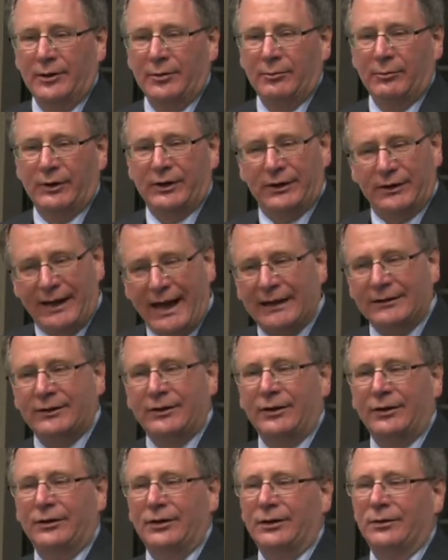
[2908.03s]
But in that
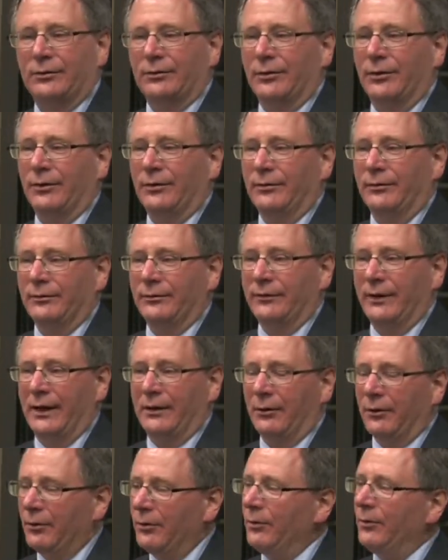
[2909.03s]
cathedral, that
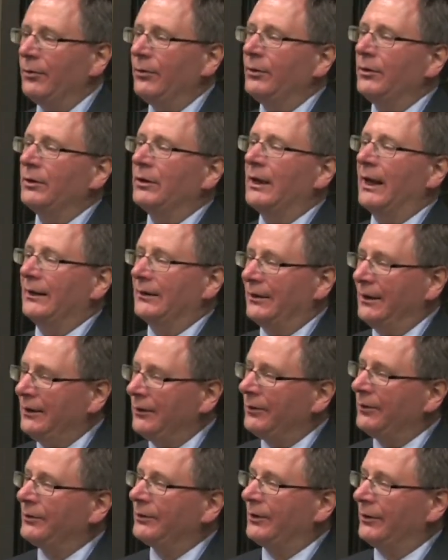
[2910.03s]
old
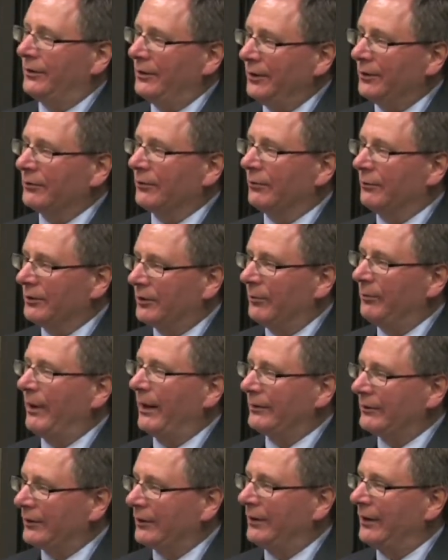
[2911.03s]
Latino cathedral with the
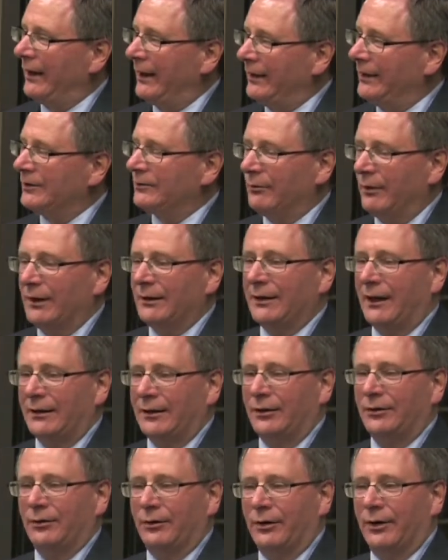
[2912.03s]
Mexican ladies waiting at the
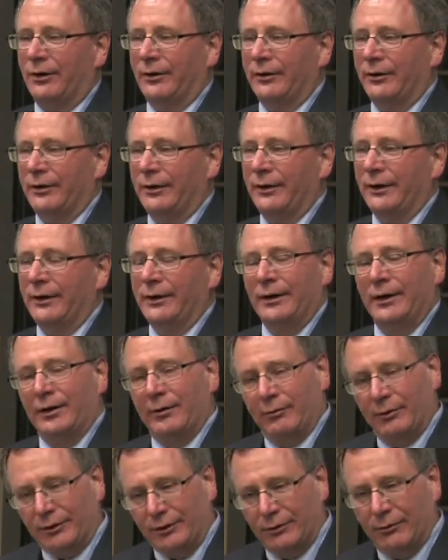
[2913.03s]
door,
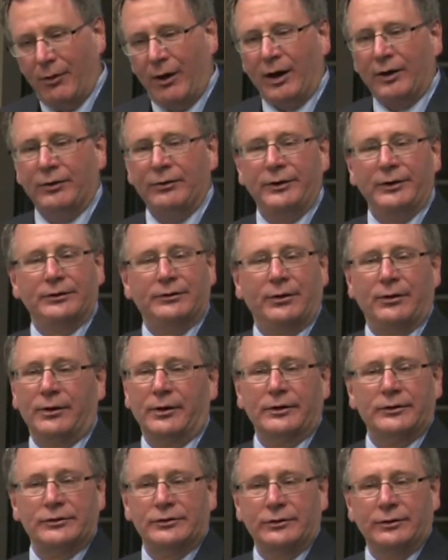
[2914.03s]
when you walk through the
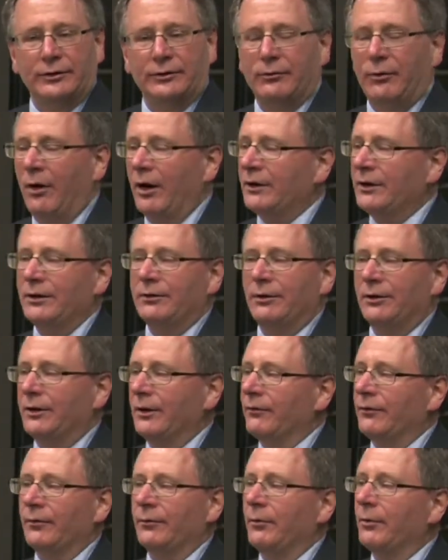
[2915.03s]
doors, you walked into a
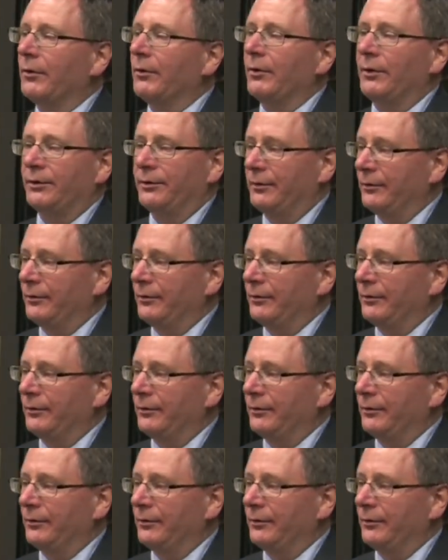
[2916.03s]
different world.